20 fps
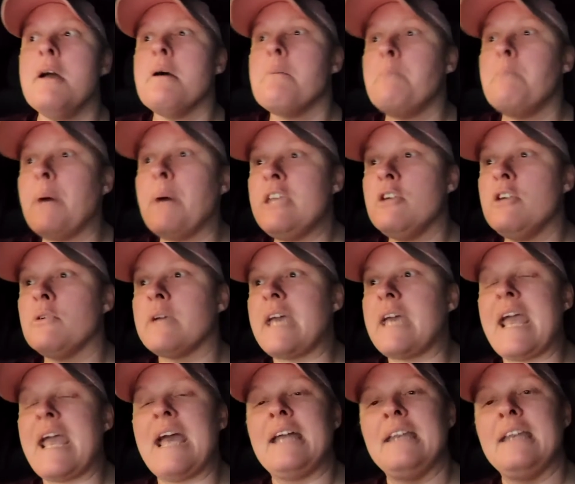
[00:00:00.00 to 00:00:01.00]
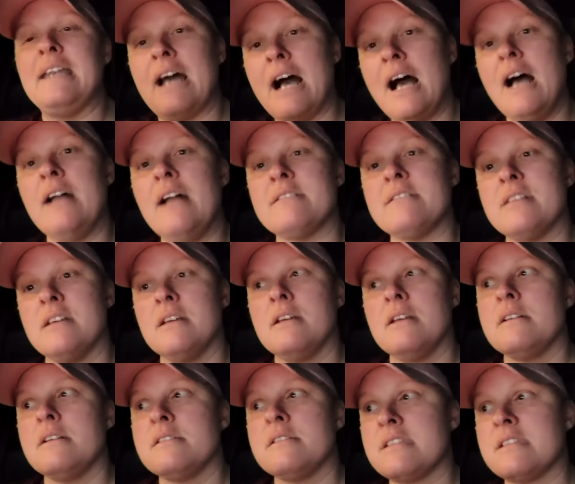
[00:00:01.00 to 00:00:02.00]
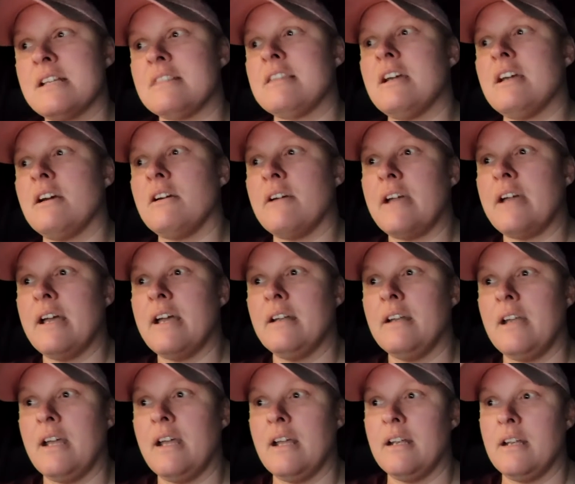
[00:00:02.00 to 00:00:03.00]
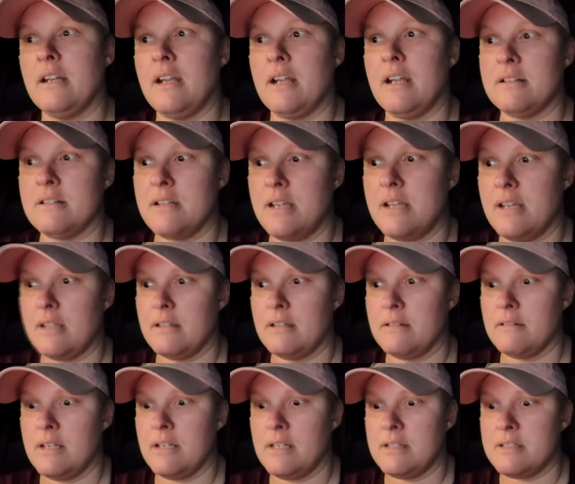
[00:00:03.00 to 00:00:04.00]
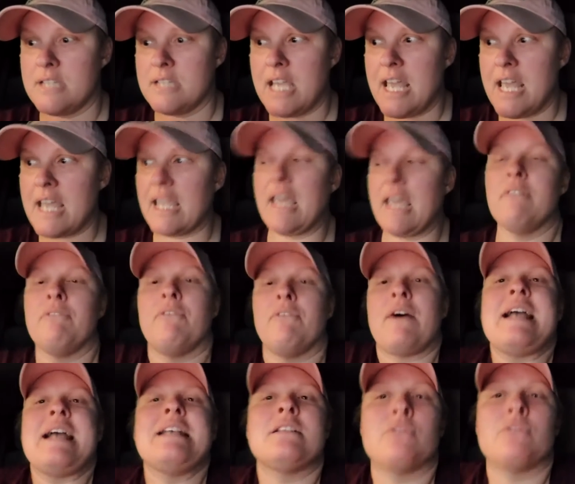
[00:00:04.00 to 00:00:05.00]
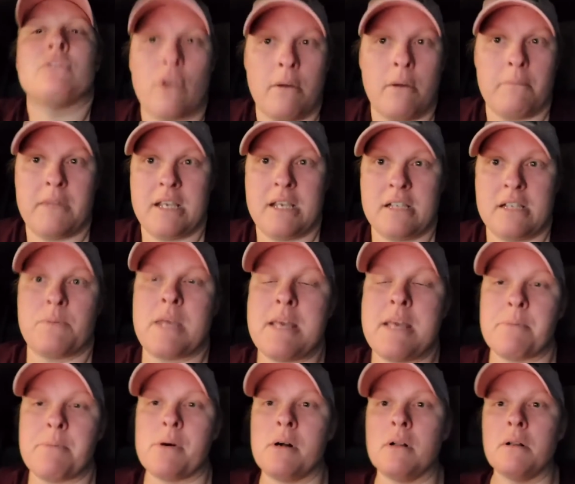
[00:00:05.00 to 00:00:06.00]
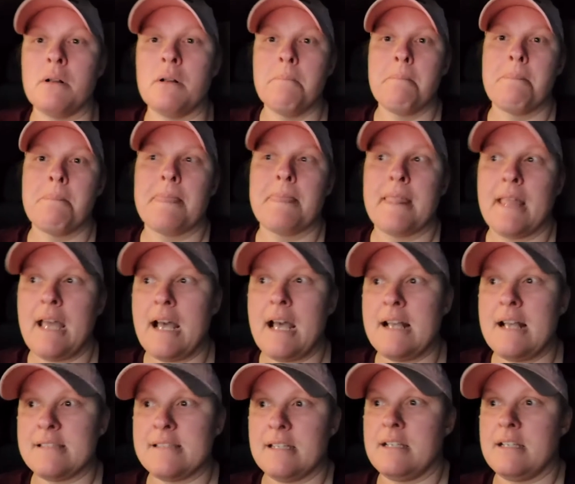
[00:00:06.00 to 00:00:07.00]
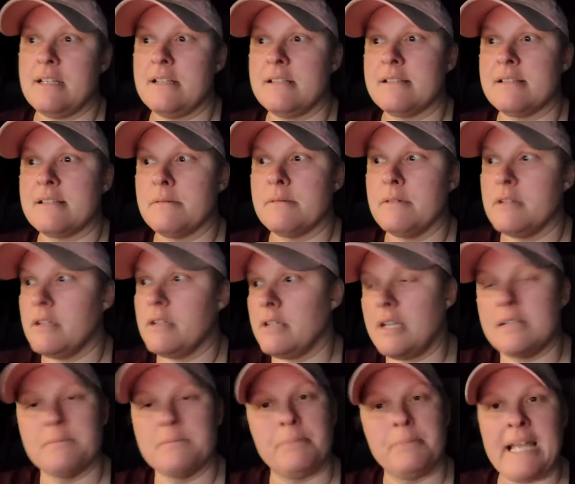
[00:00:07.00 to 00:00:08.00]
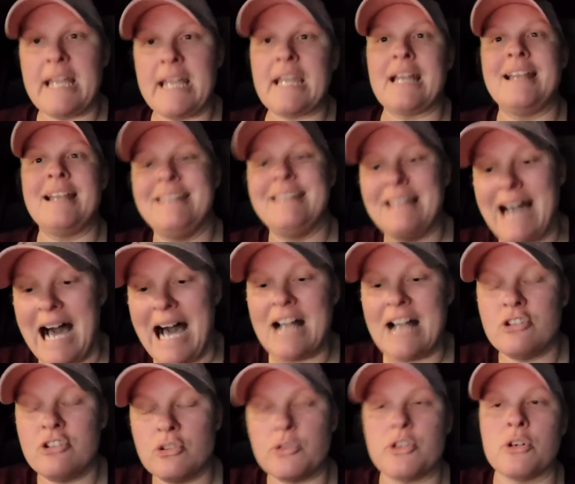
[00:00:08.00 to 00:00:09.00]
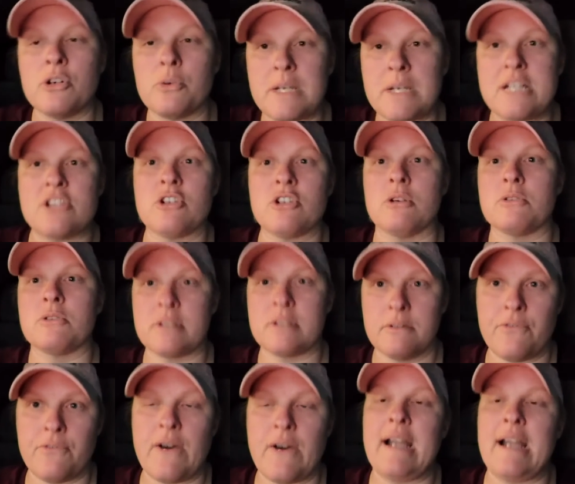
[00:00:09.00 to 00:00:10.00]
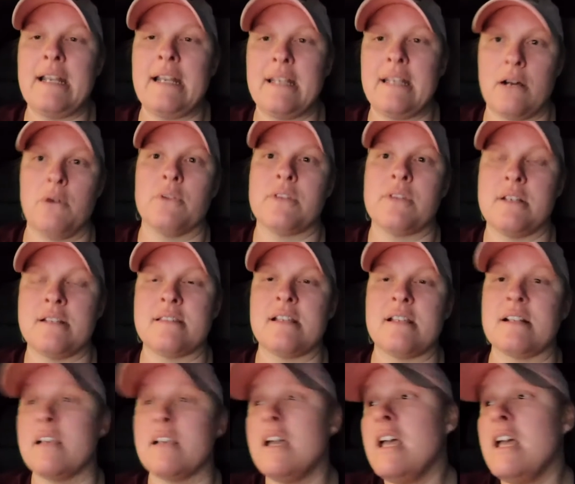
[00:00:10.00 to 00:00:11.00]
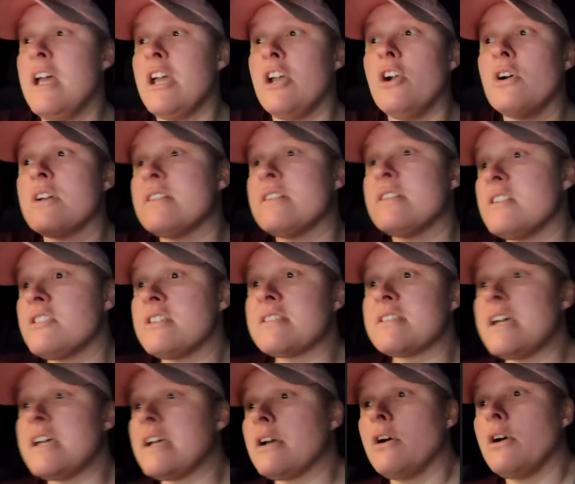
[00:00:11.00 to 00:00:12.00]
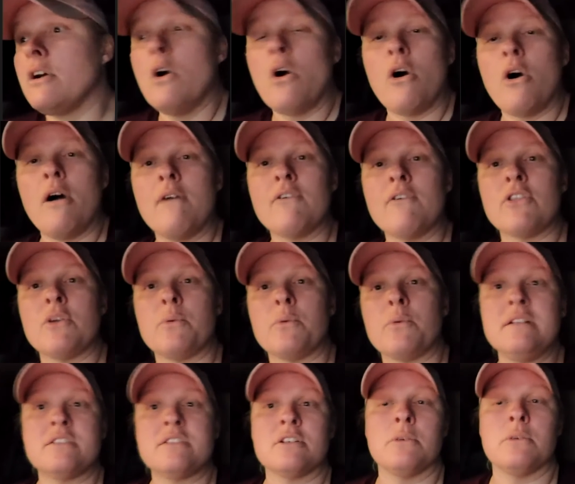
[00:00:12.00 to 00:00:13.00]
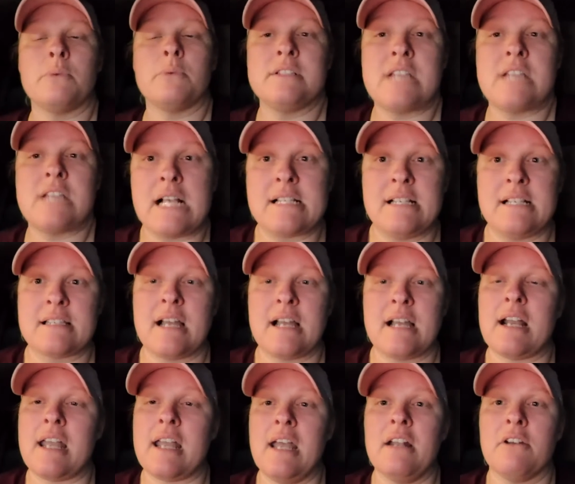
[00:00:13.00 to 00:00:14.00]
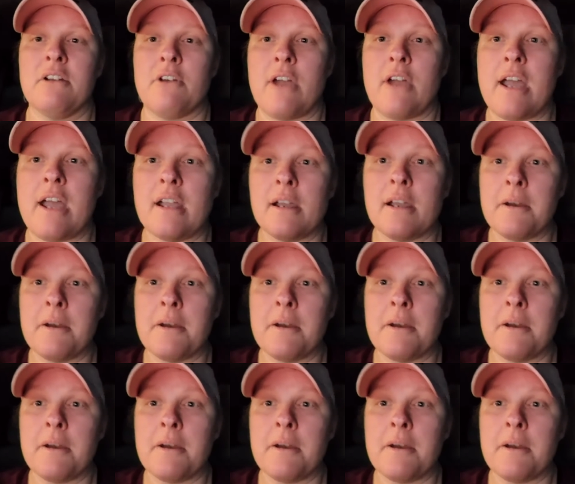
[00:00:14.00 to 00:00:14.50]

but you cannot sit there and and and and and take advice from these people as it is eh, eh, as blank and not do your research and find out these things you know because it's just like over the winter when texas got hit greg